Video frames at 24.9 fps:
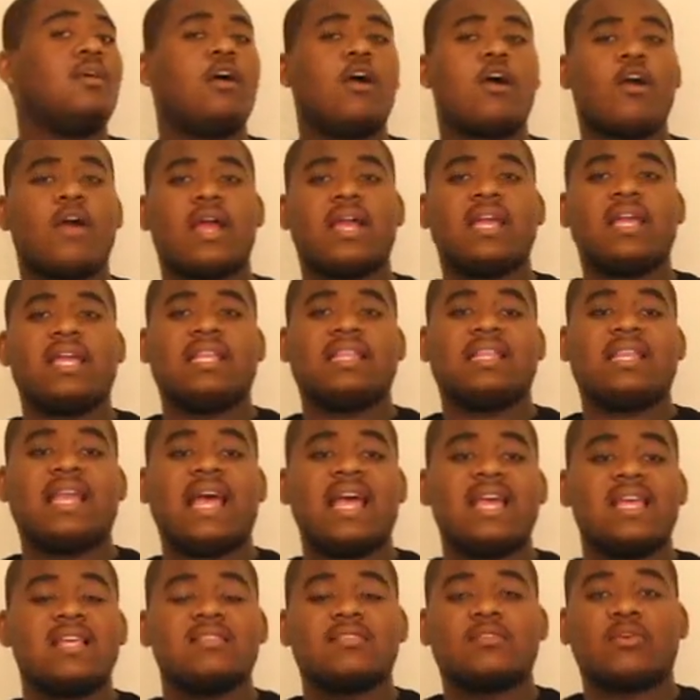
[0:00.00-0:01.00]
all right, and
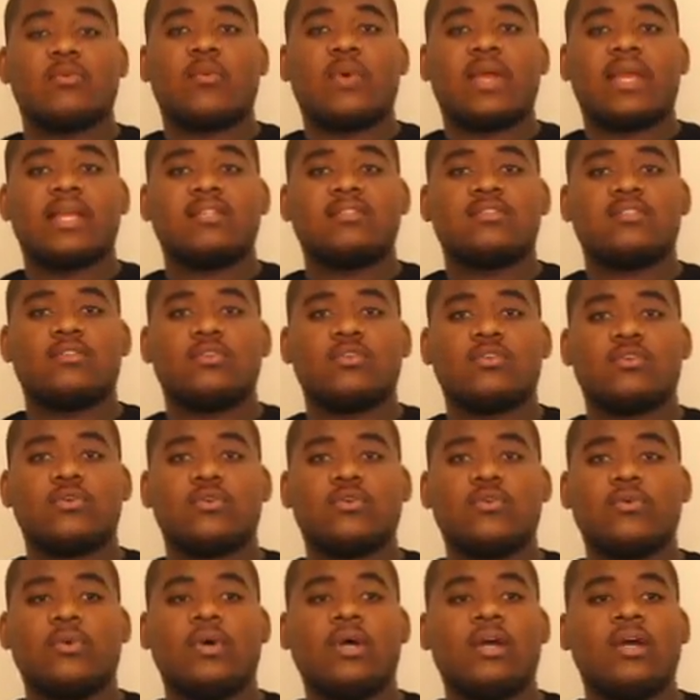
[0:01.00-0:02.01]
that is a way
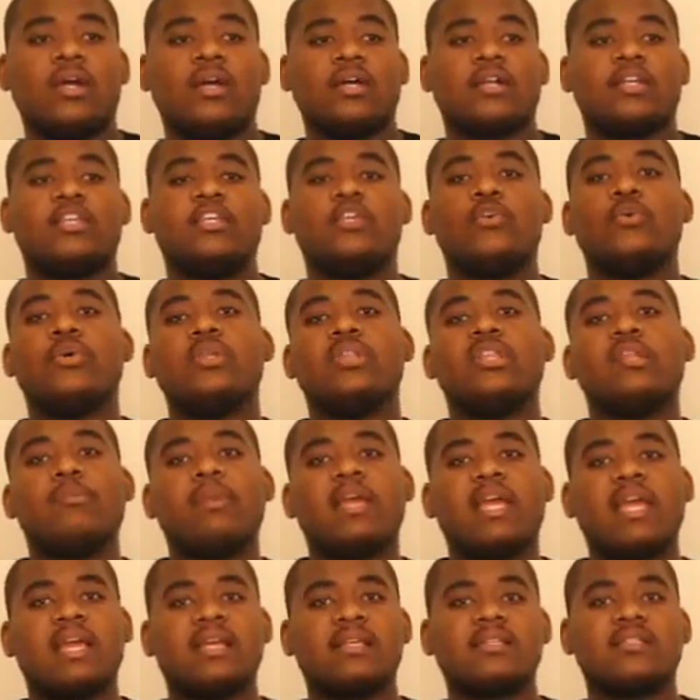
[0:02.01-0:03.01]
to cue in the
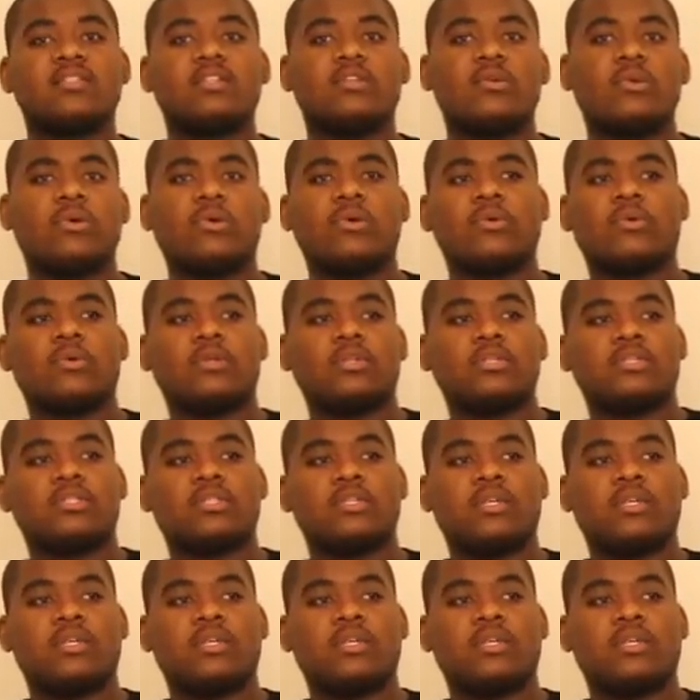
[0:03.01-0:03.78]
band to